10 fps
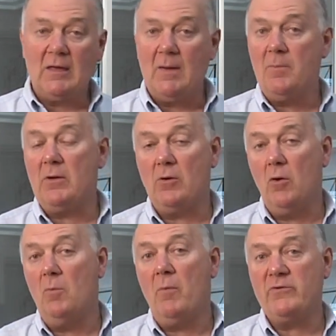keeping your
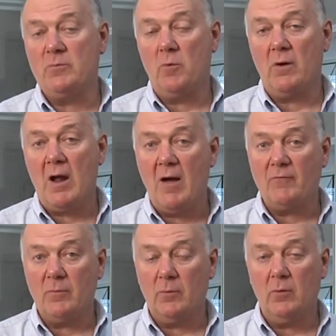home much more
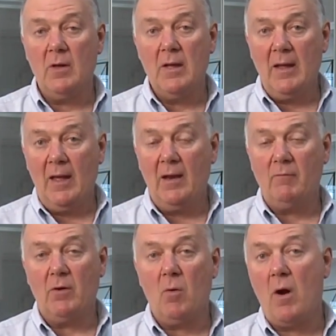comfortable
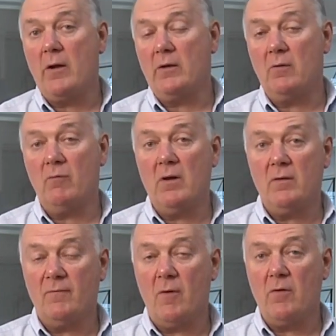and requiring you to run
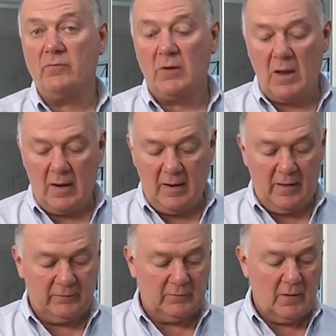the furnace a lot
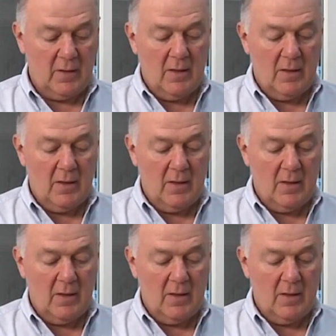less.